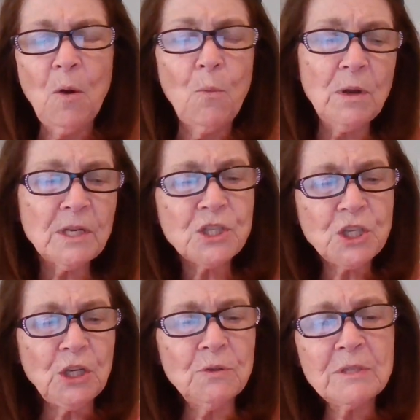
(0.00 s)
Well,
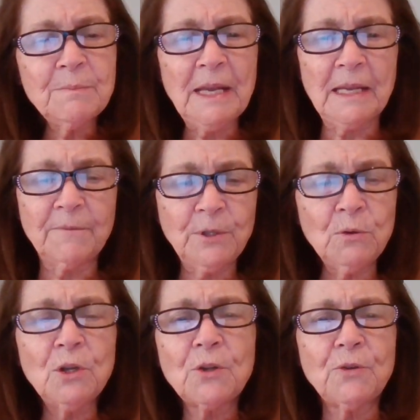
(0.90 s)
excuse me, if you
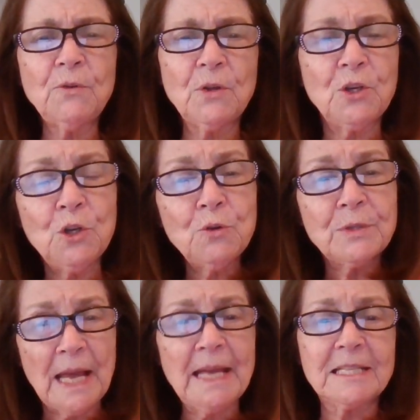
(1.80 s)
look through the New
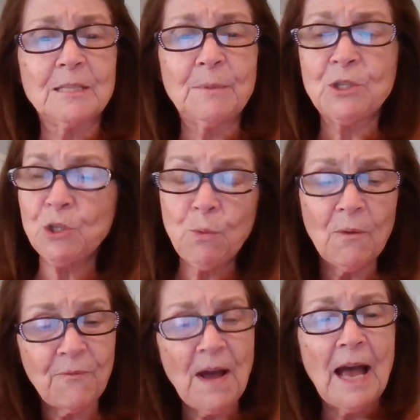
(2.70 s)
Testament, you
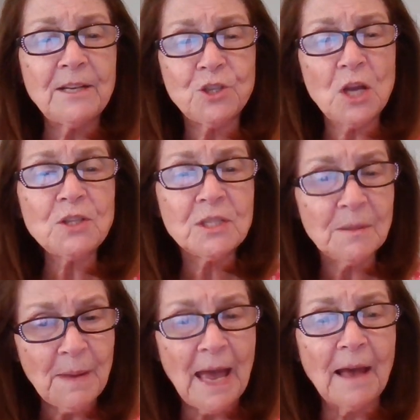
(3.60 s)
will find just
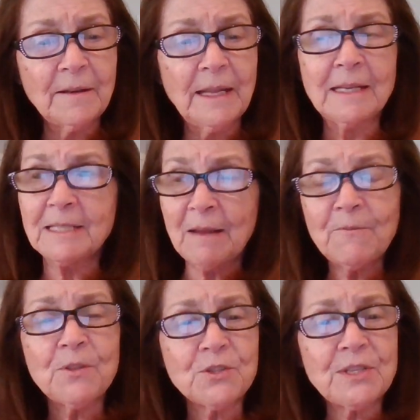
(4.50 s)
about,
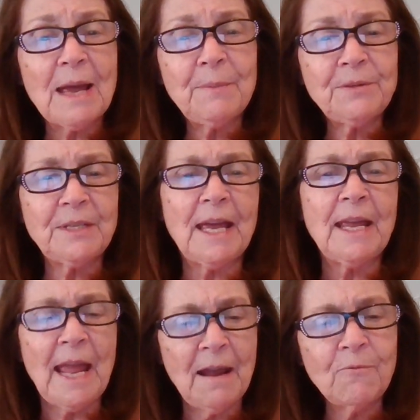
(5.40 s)
except for the Sabbath
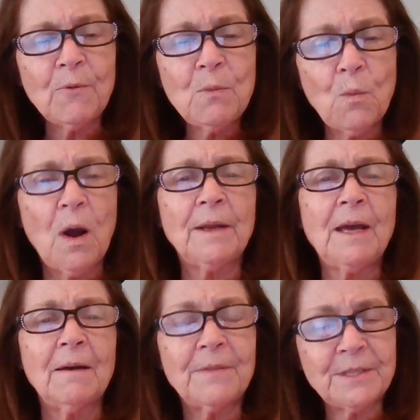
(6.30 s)
day, every one
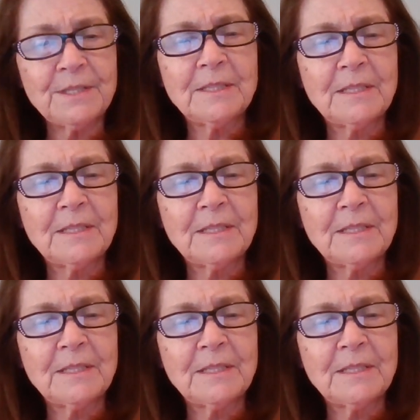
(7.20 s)
of the